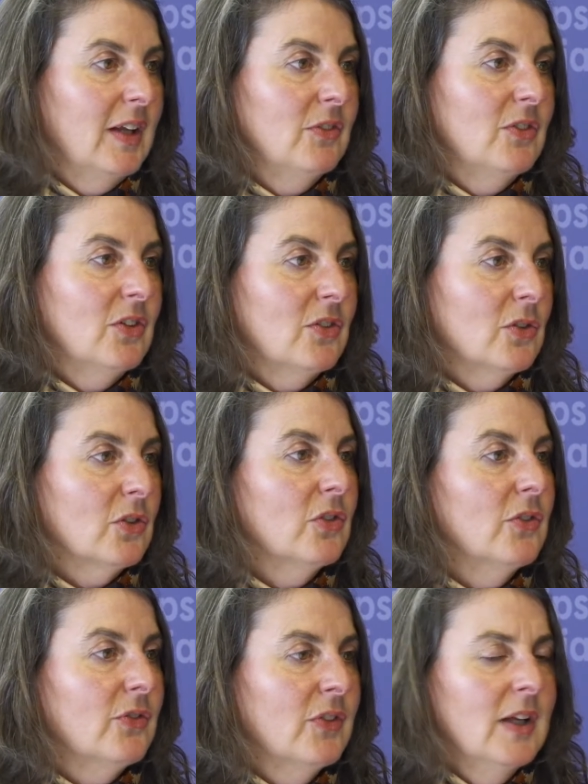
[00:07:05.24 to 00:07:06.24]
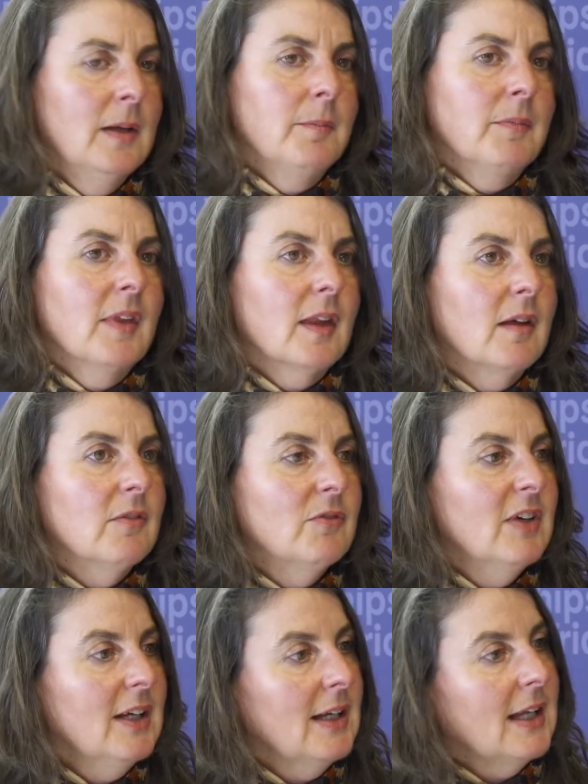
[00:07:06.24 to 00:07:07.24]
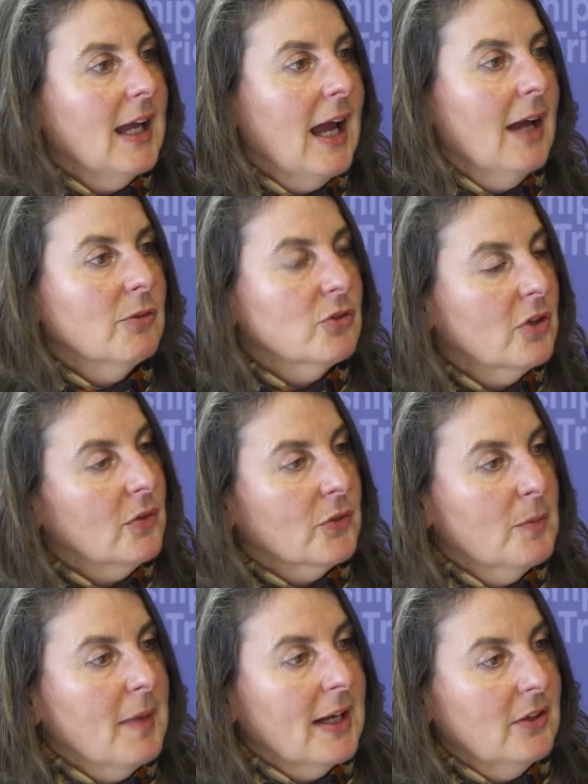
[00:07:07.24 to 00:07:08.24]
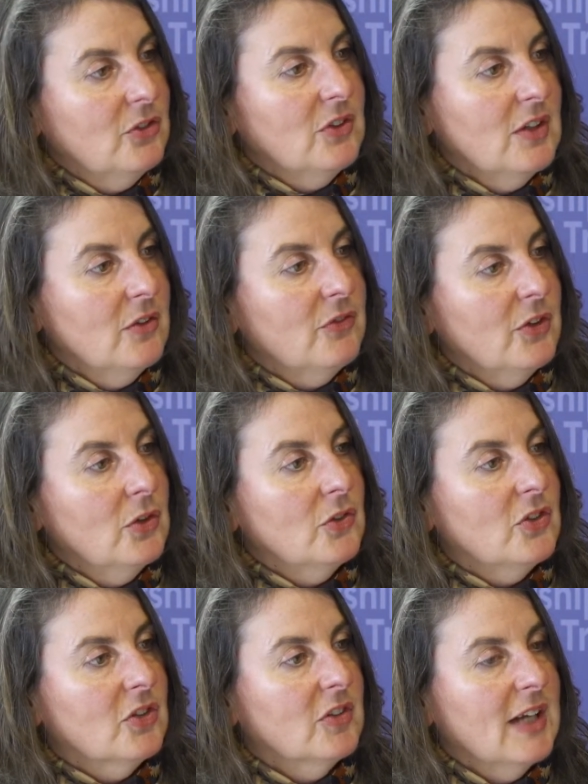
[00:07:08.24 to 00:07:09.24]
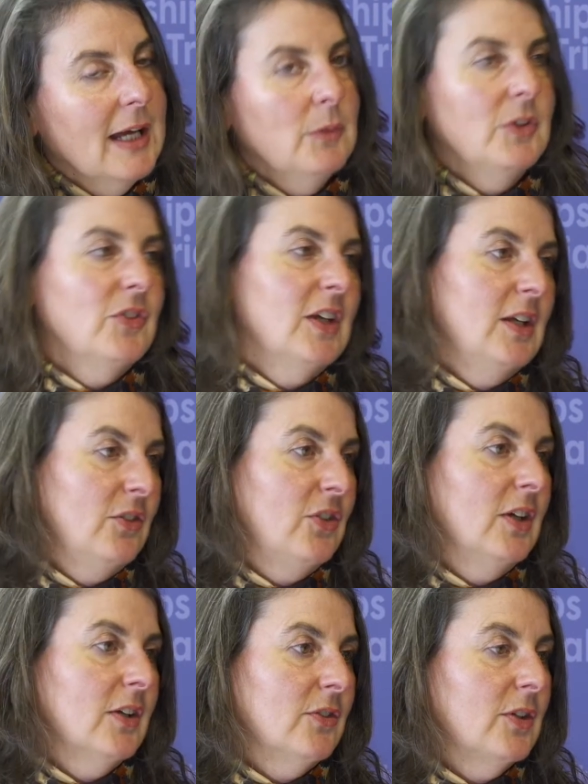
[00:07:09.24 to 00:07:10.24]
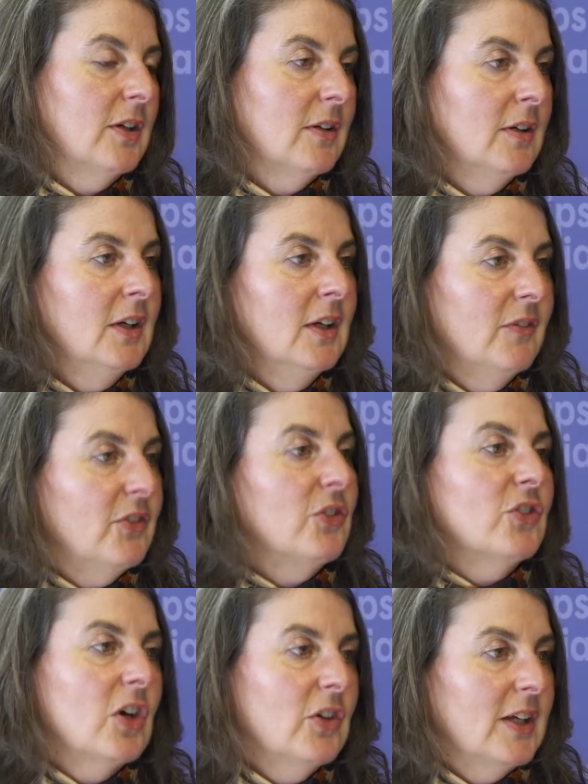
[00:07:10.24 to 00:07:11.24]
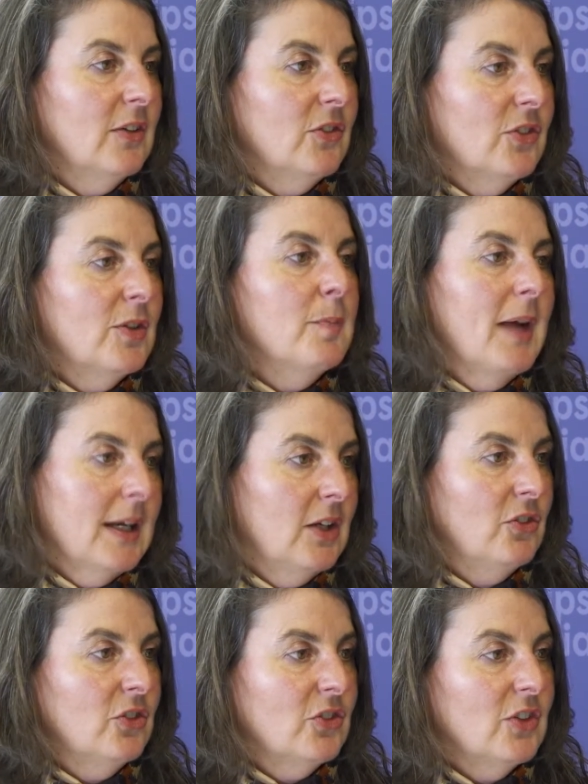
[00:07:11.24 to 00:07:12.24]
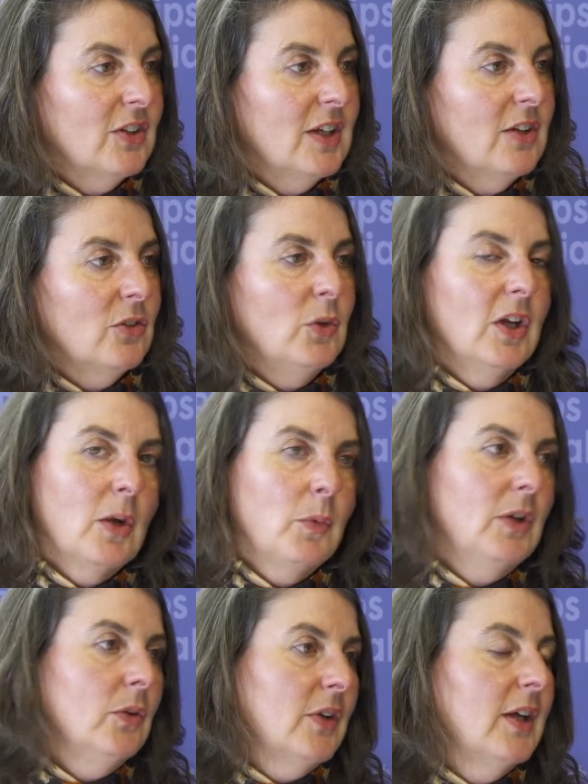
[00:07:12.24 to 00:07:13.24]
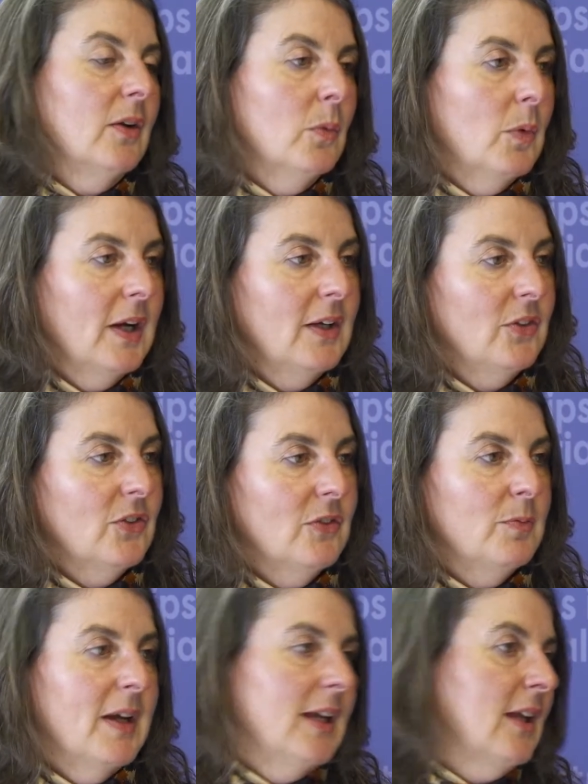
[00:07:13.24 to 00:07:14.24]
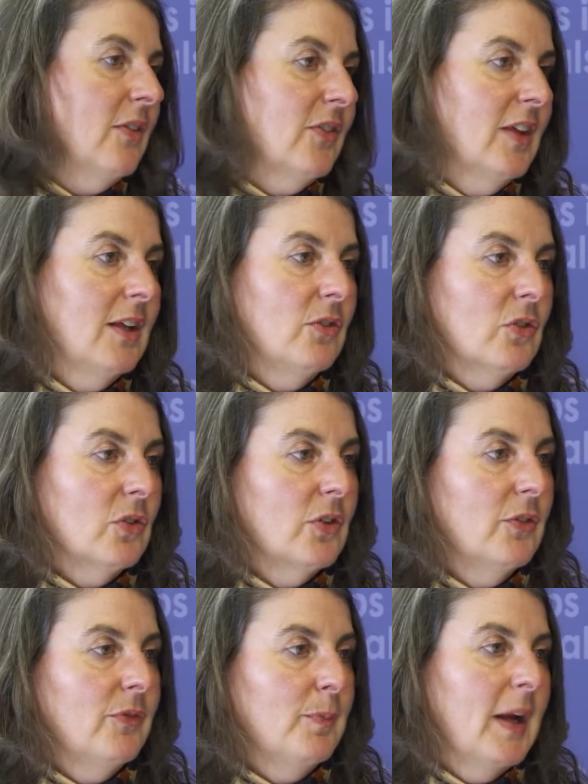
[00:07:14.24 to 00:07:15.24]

into sort of really how trials are managed in the future and how it's easier for sites to manage studies. You know, we're looking at ways of making things sort of